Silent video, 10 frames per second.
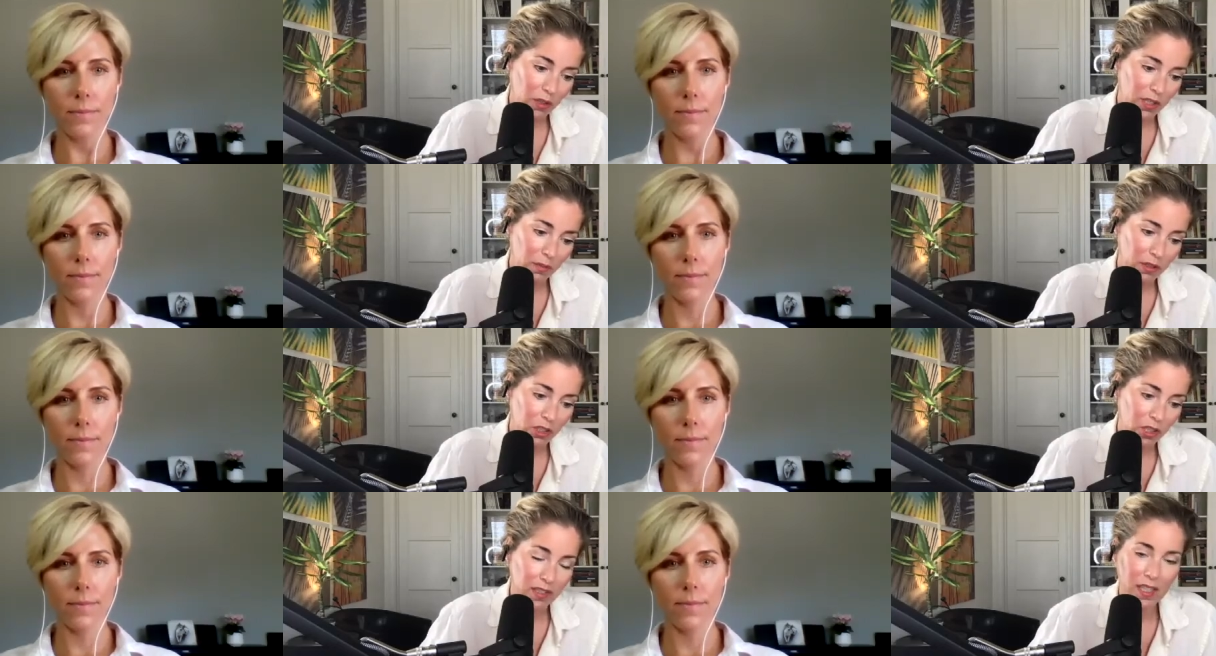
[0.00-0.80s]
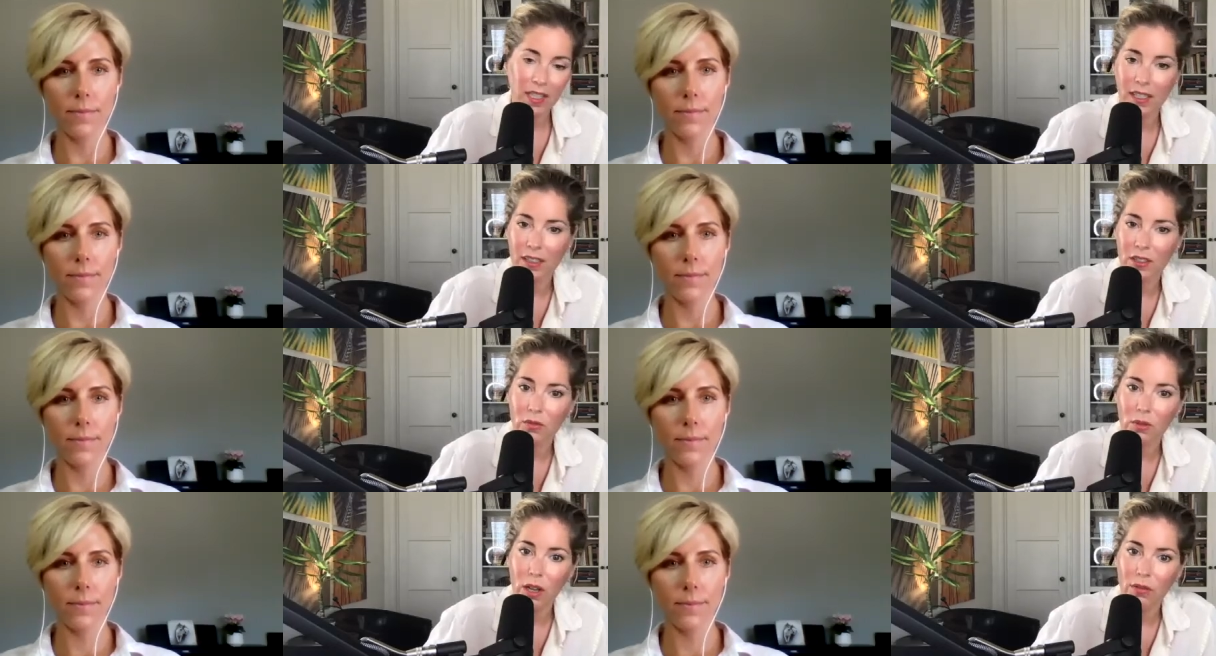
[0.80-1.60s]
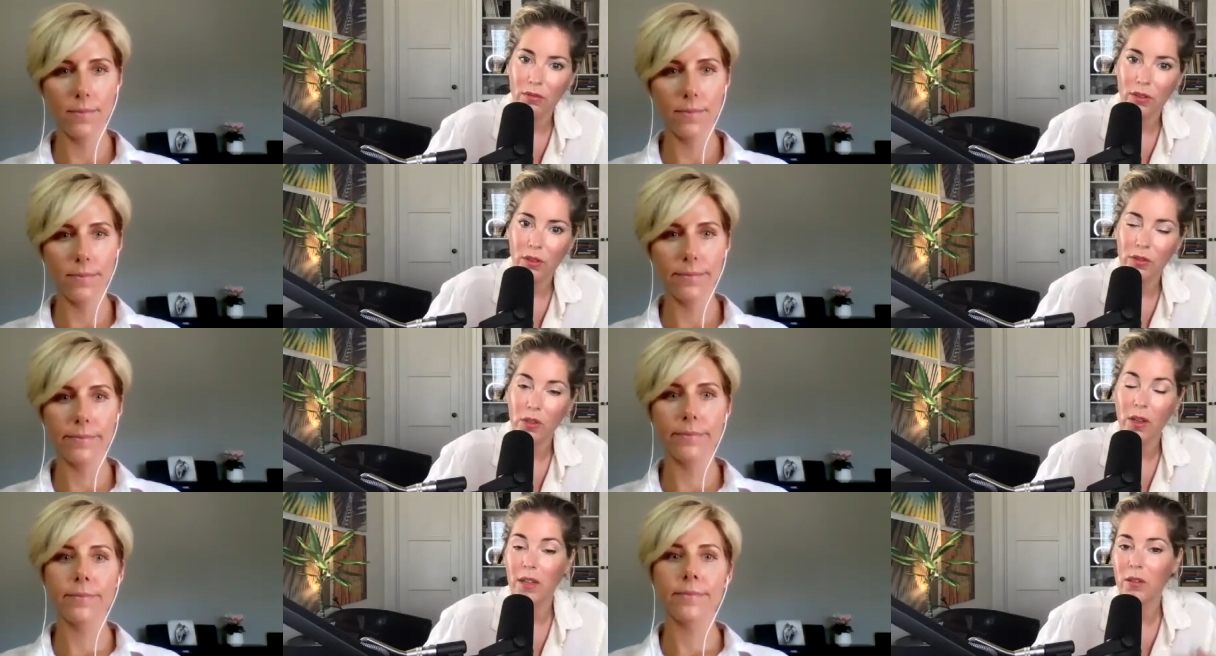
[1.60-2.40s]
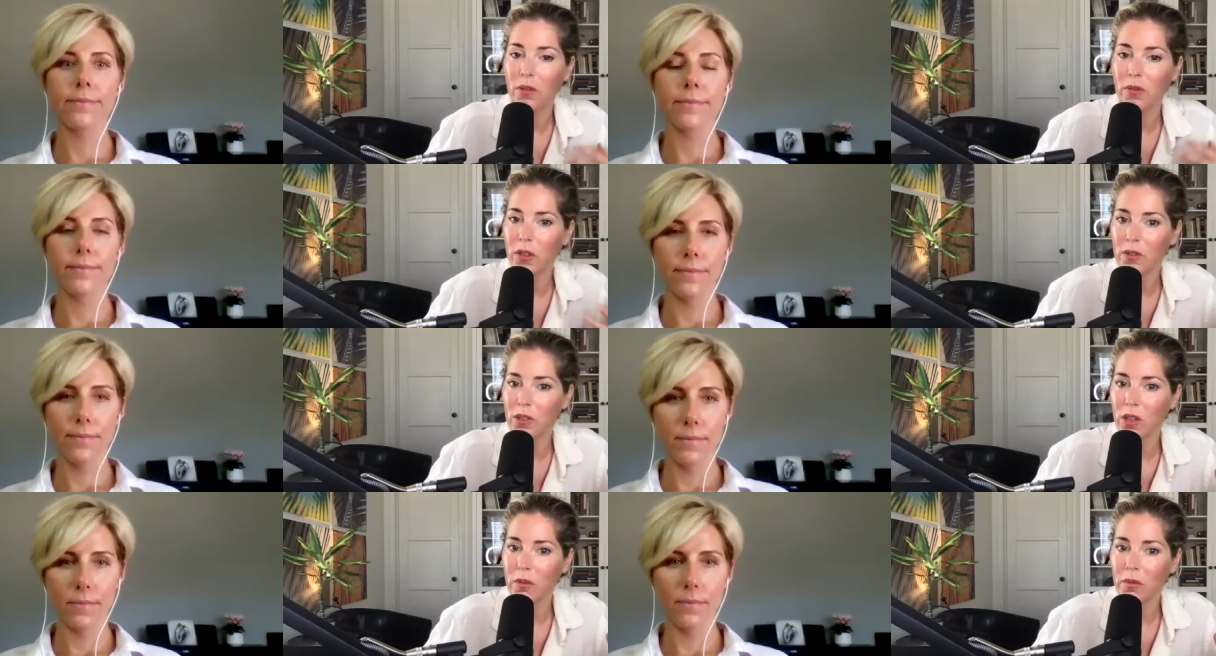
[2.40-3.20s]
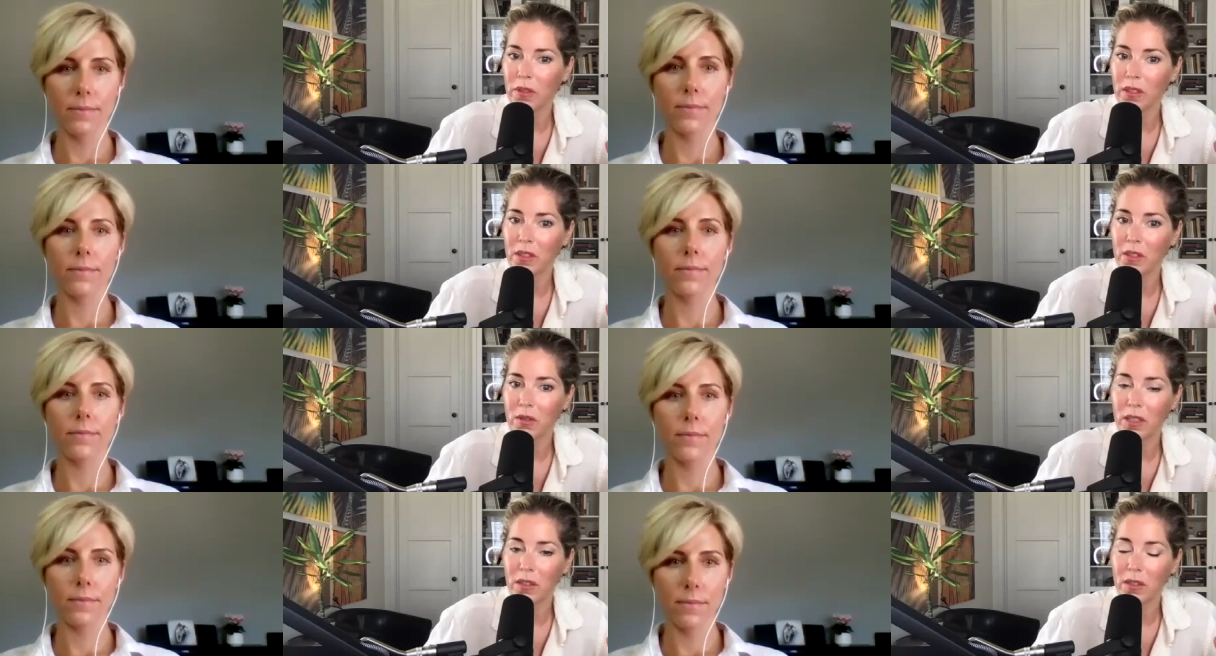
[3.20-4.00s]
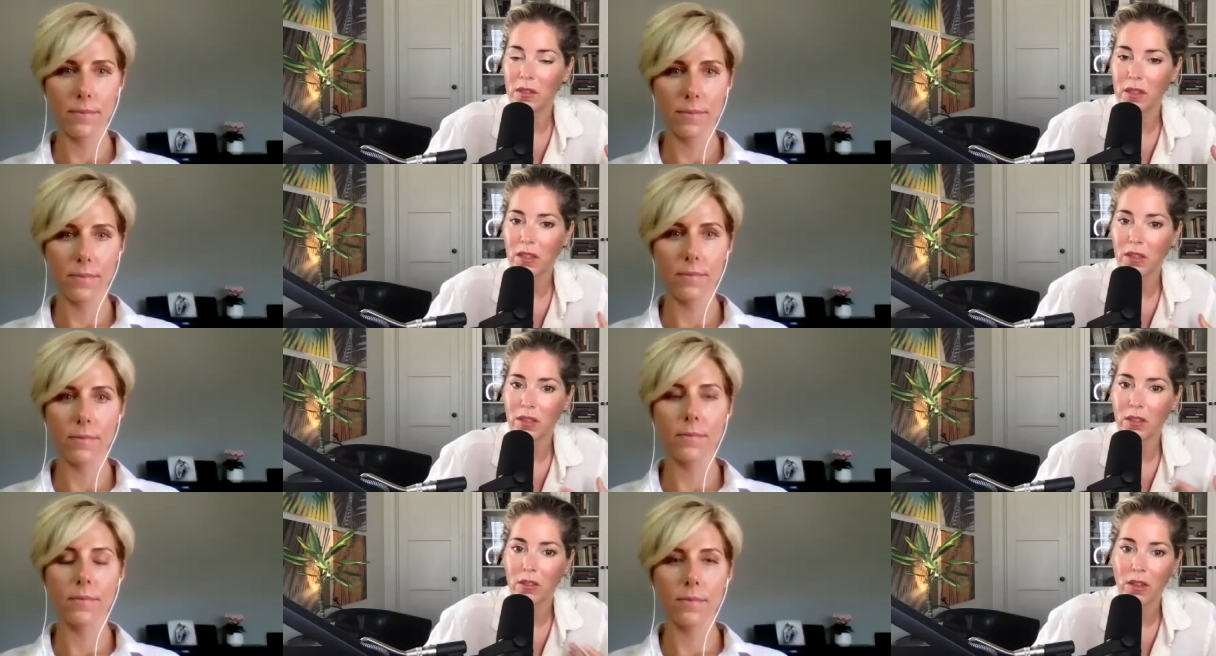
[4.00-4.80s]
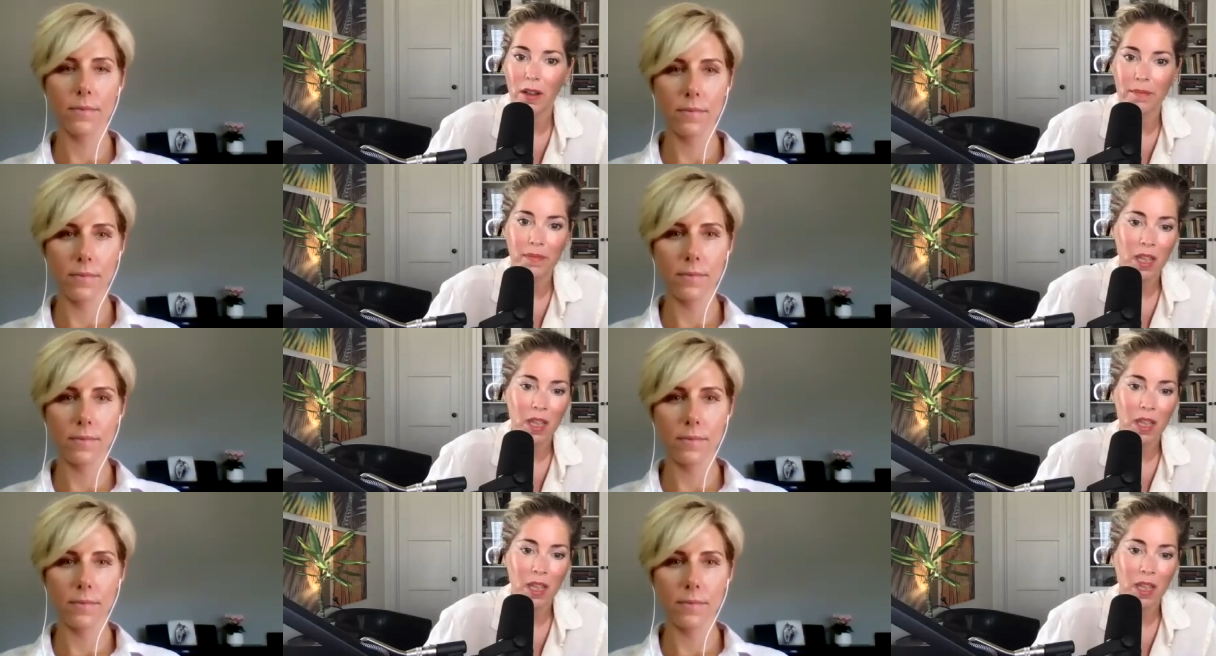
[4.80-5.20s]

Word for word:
Speaker 1: someone just getting into raw food. So I don't know if it goes along with these utensils that are um,